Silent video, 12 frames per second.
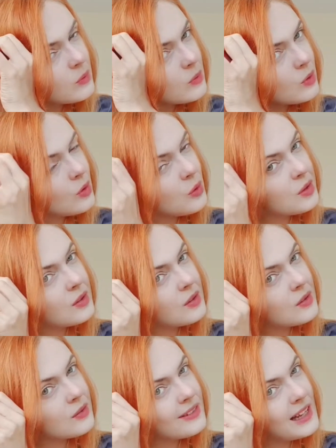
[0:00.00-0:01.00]
so it
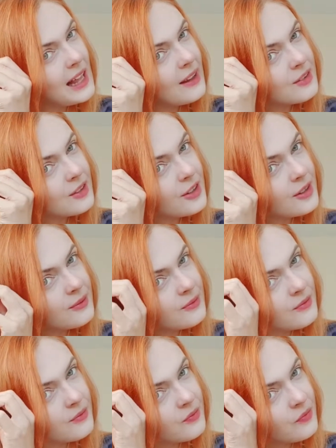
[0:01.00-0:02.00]
is flatter
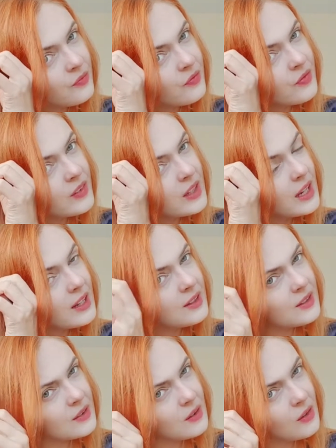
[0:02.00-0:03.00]
and
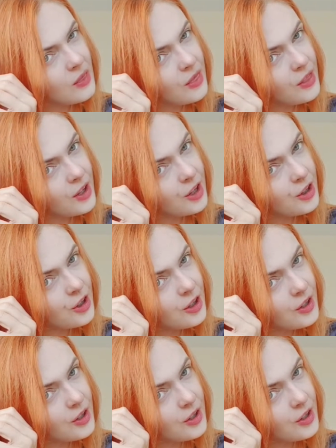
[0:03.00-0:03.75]
it's thicker,